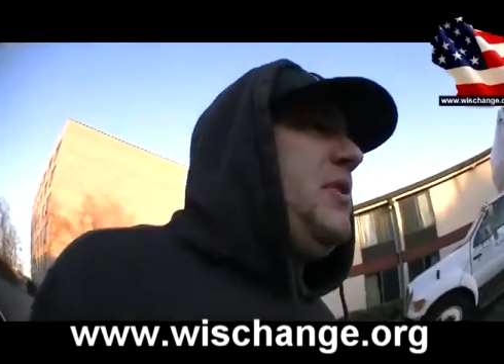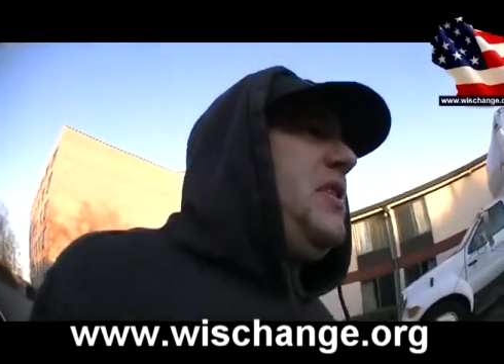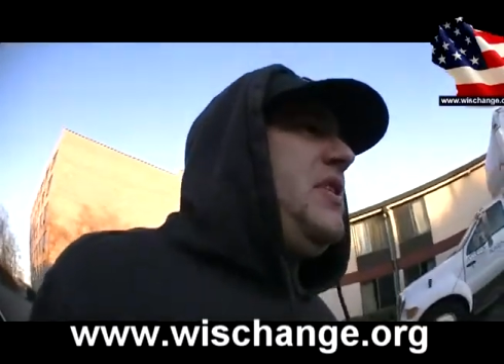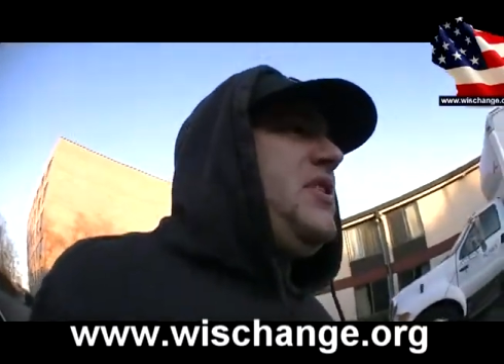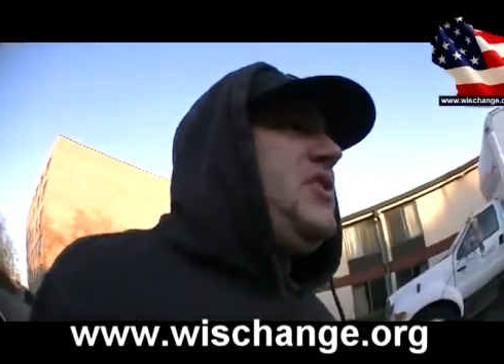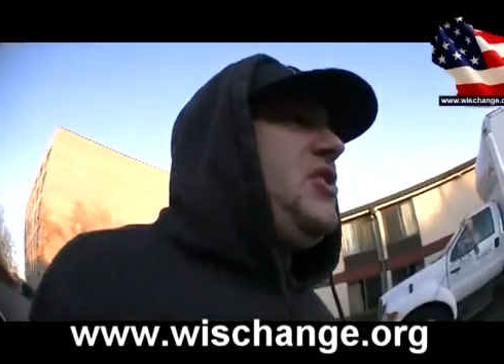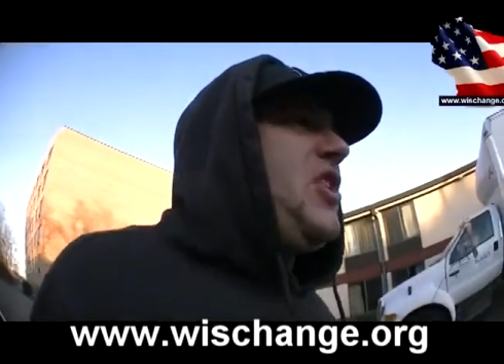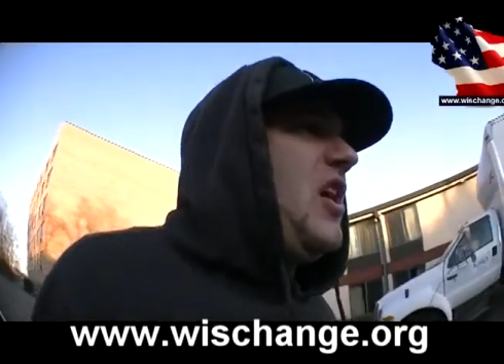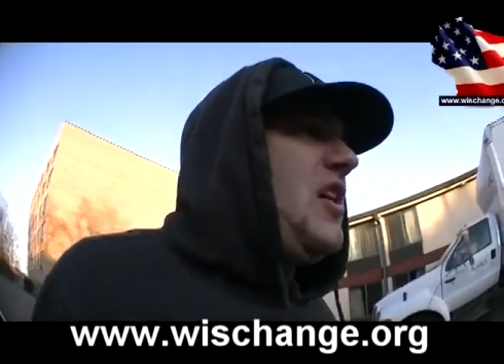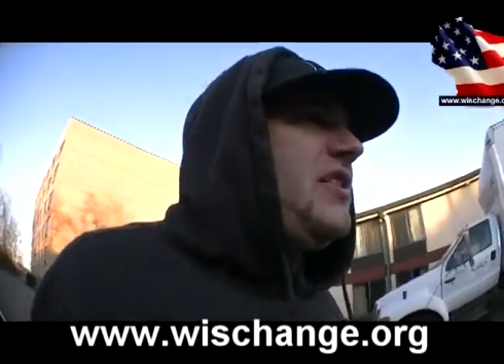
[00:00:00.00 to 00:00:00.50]
this
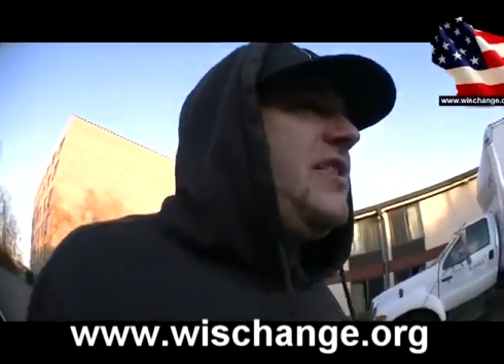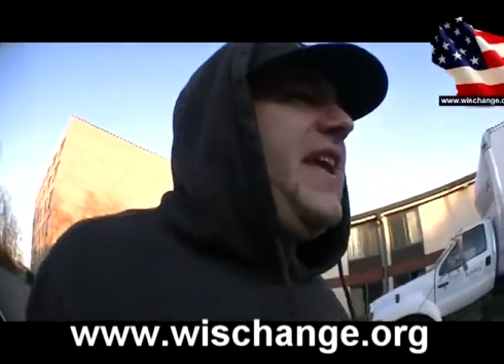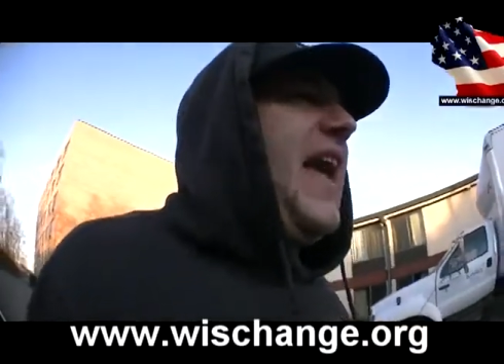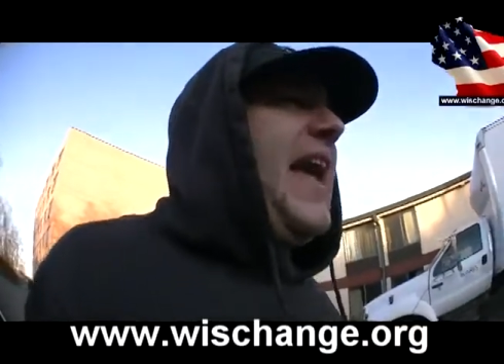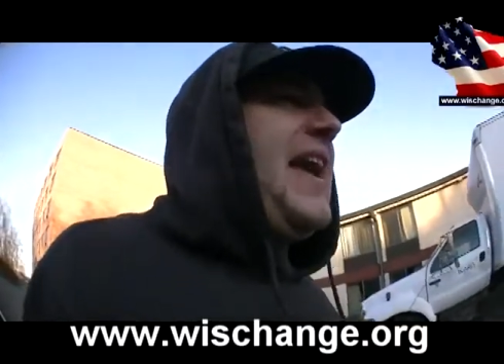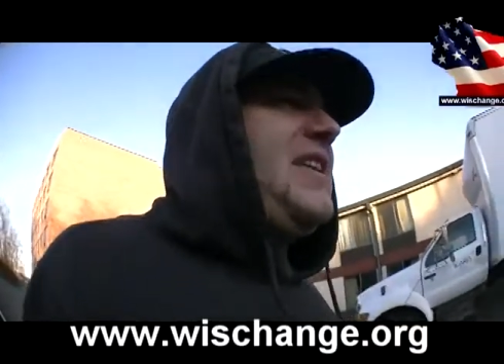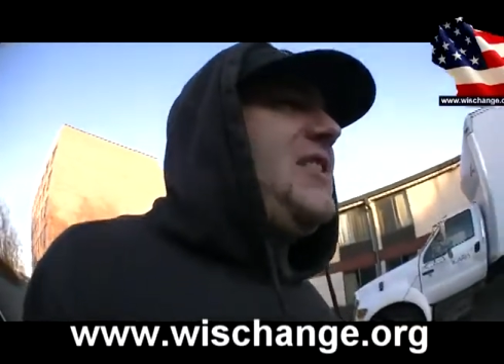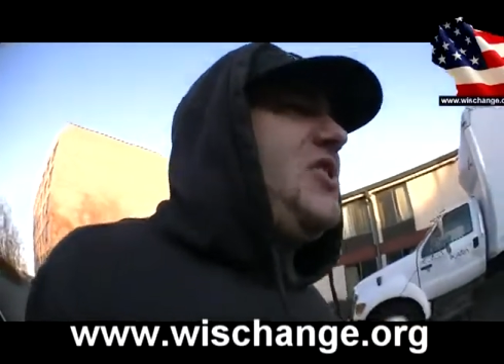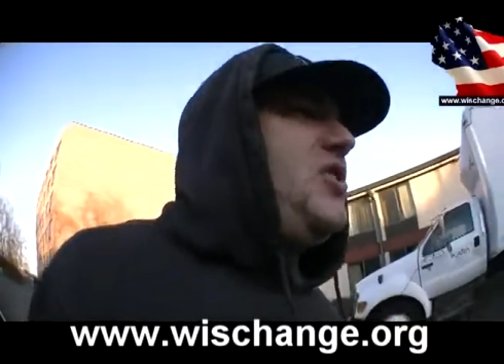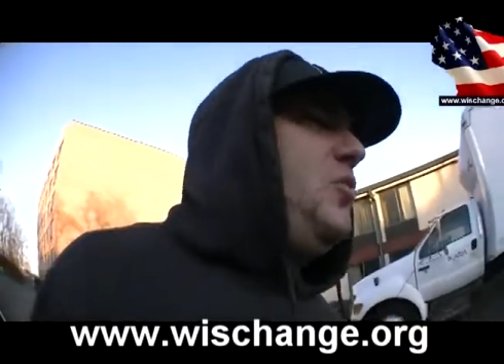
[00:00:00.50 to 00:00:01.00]

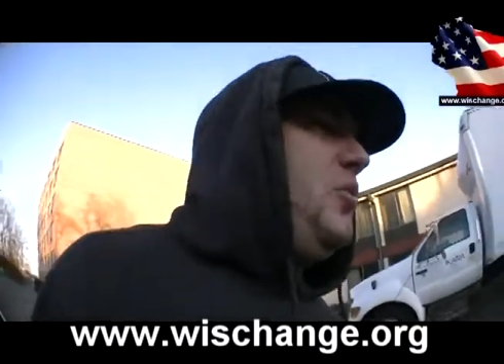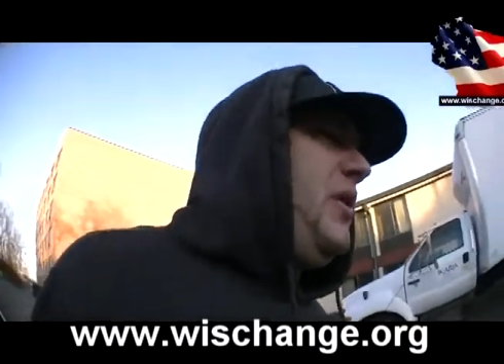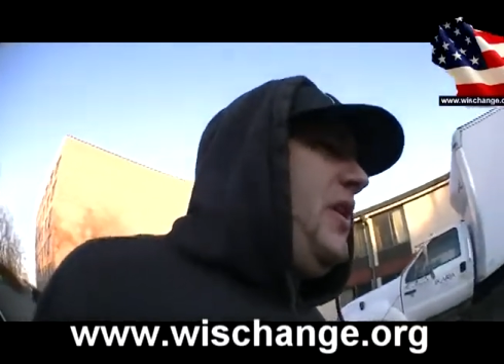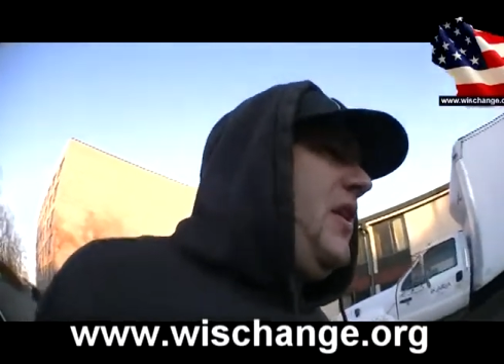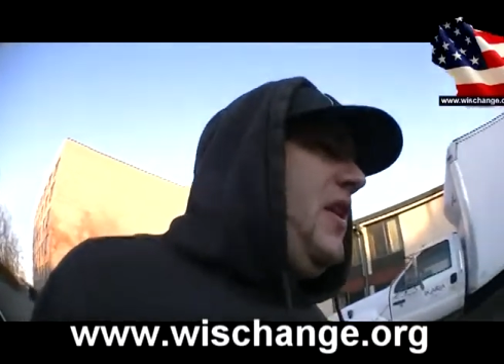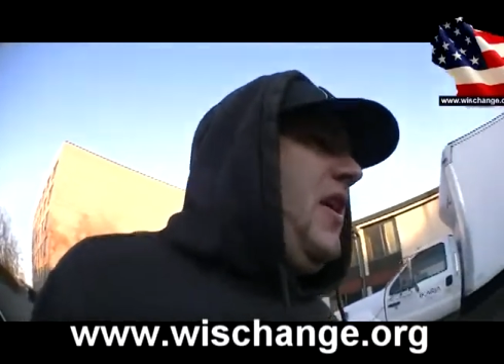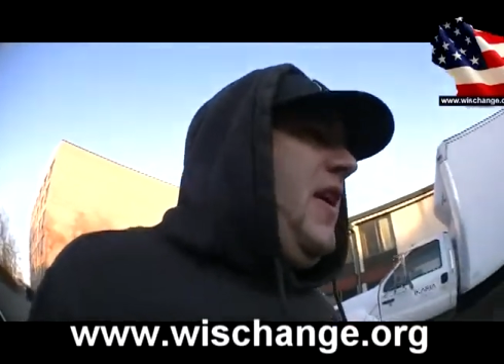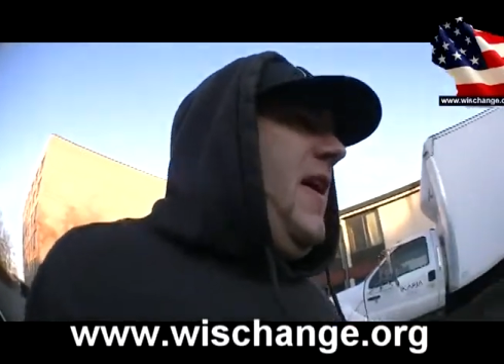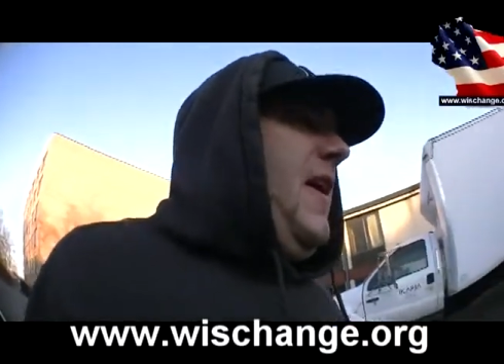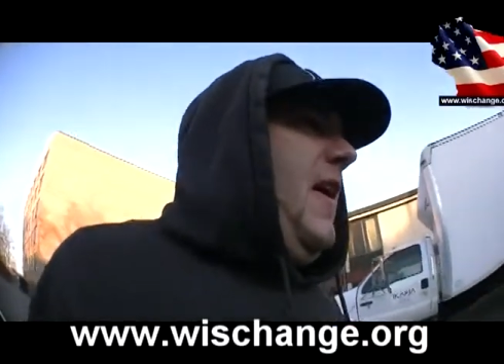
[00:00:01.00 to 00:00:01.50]

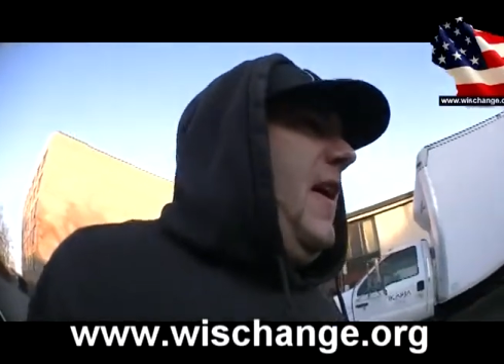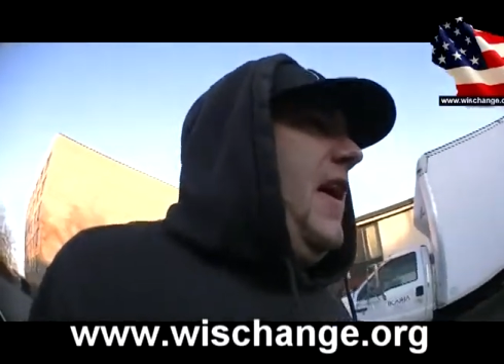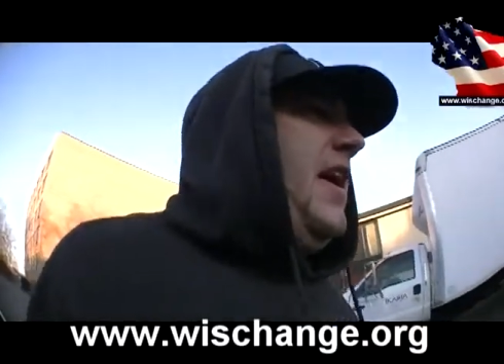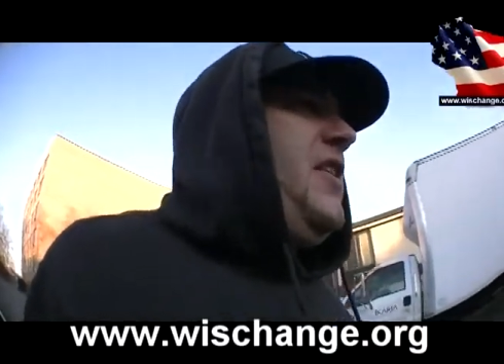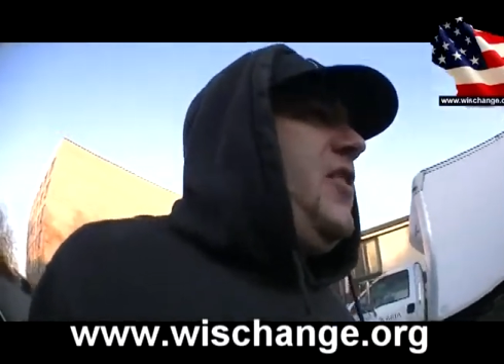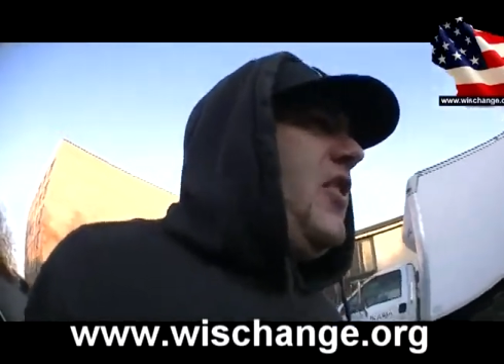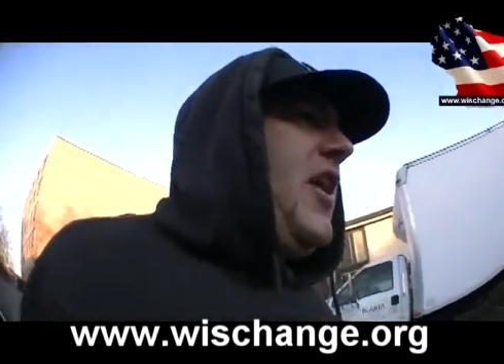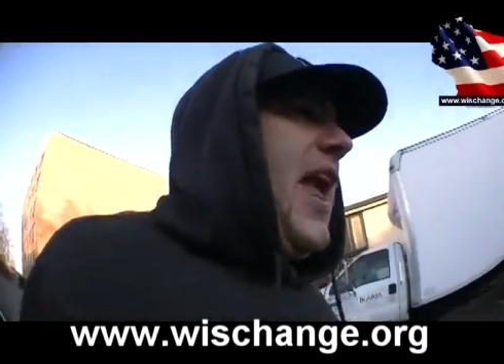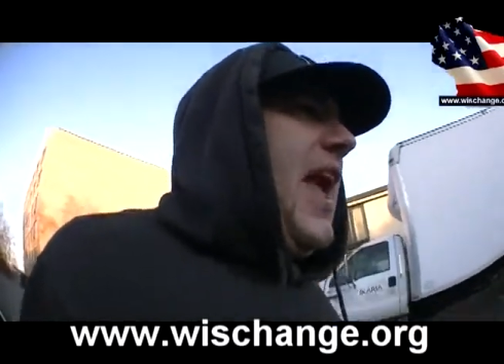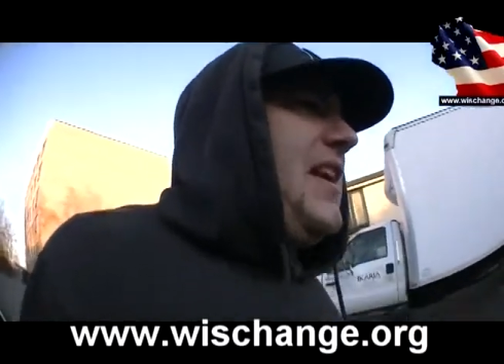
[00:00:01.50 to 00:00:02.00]
gargantuan
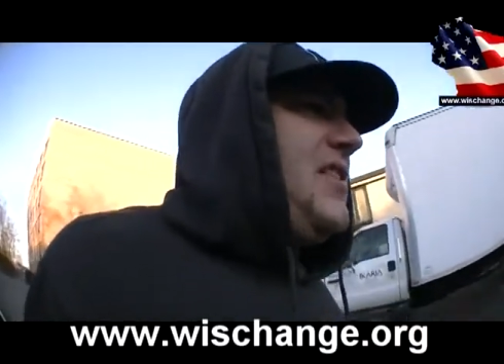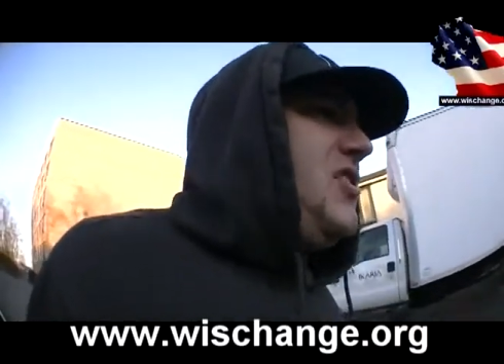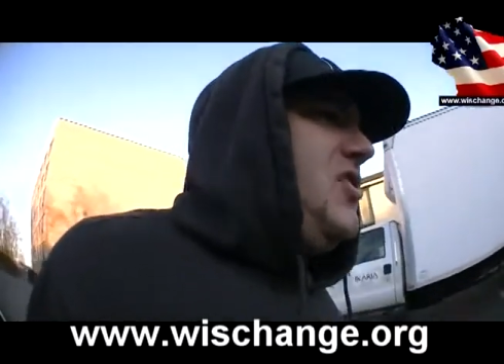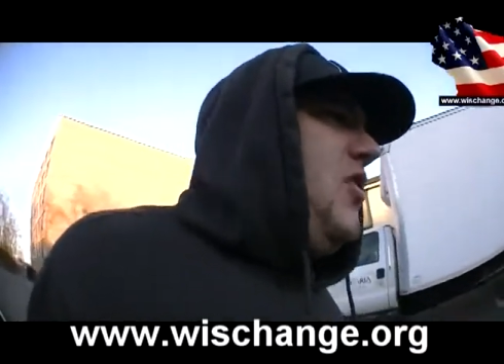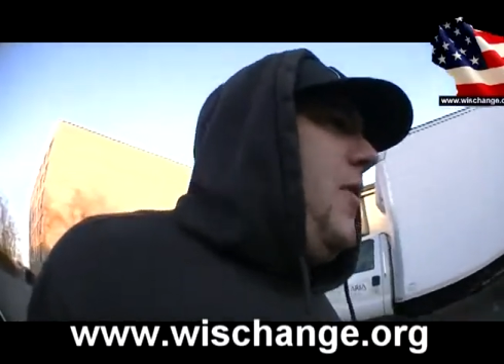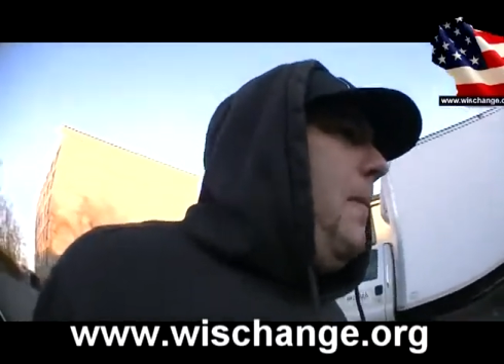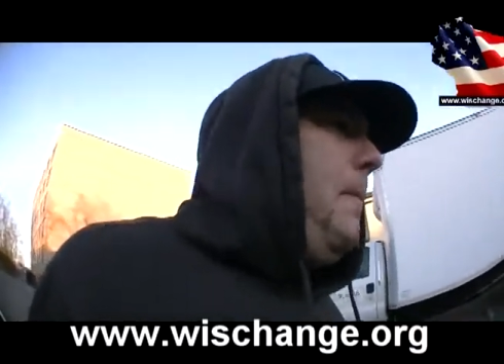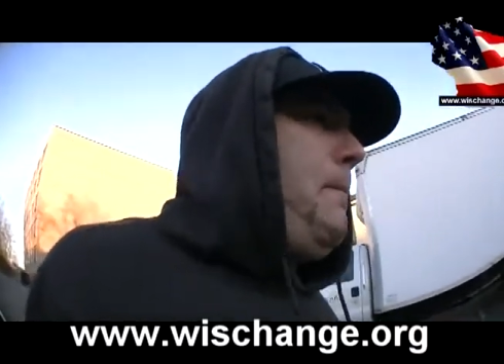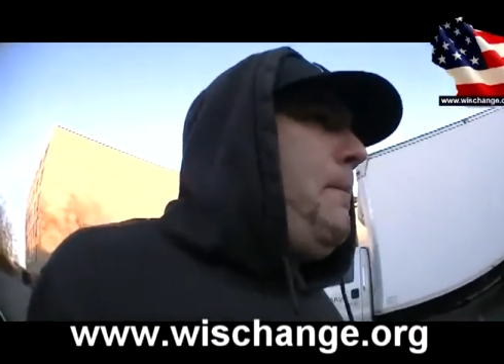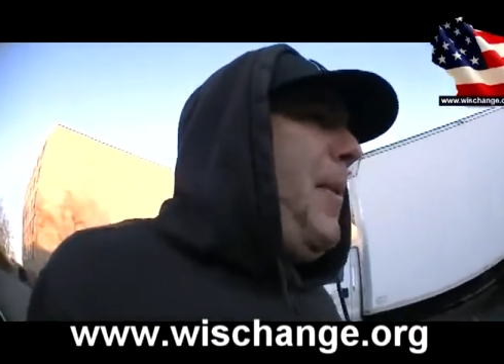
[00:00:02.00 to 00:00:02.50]

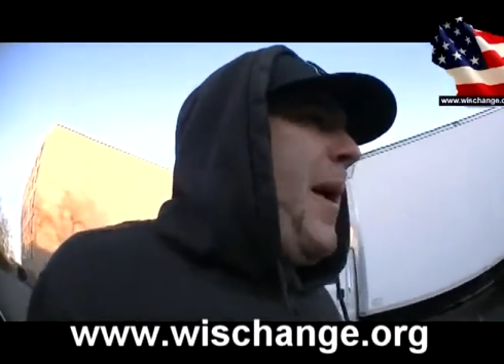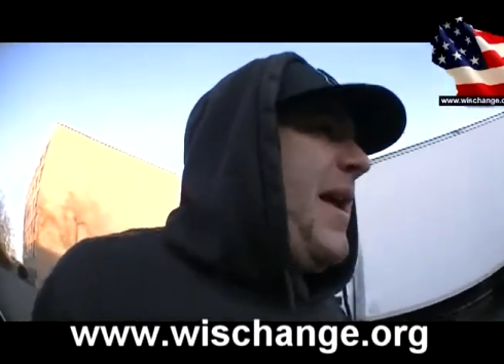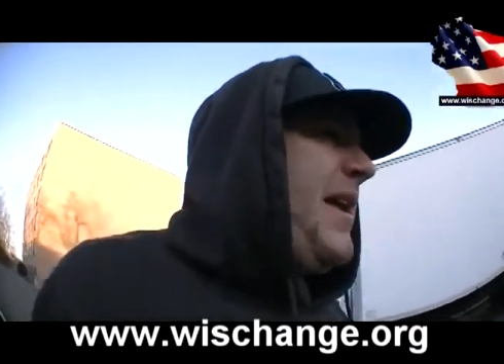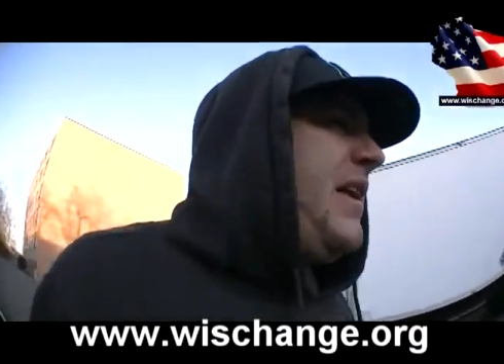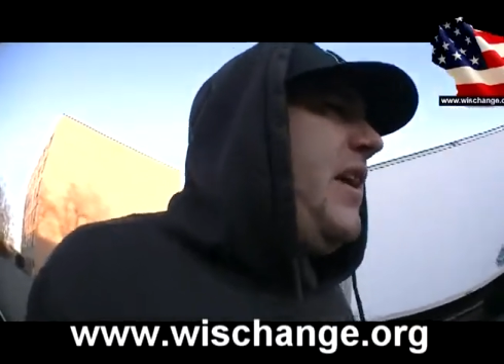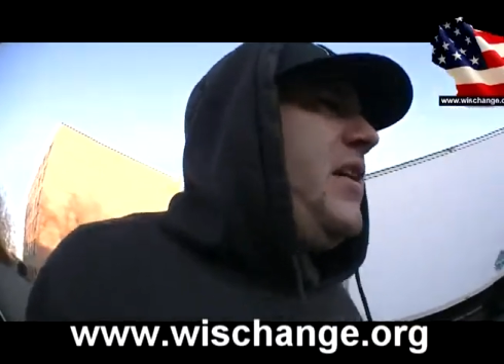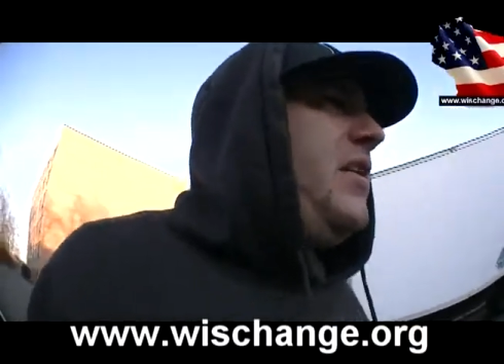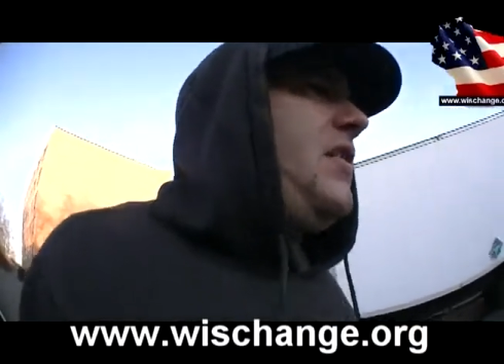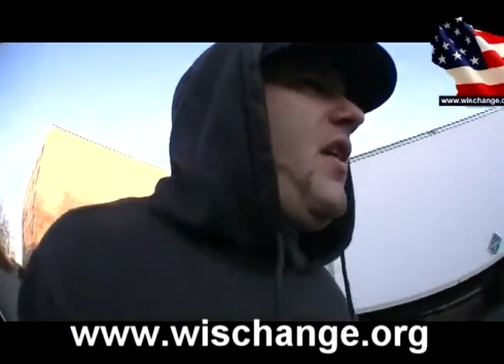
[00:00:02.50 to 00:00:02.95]
international banking